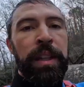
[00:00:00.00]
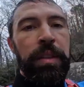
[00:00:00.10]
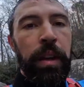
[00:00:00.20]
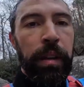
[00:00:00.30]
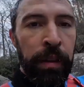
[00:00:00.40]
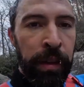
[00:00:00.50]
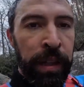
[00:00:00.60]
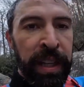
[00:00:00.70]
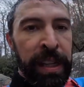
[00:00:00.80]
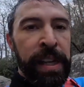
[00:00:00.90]
So
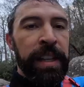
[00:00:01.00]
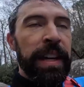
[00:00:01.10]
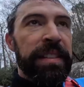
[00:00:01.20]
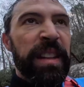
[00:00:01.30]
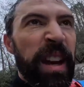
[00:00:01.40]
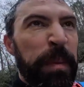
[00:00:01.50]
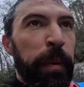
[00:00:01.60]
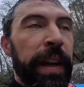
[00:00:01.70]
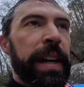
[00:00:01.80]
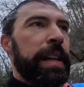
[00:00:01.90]
next up
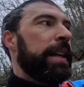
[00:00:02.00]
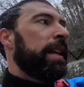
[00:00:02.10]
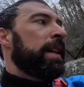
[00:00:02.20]
we got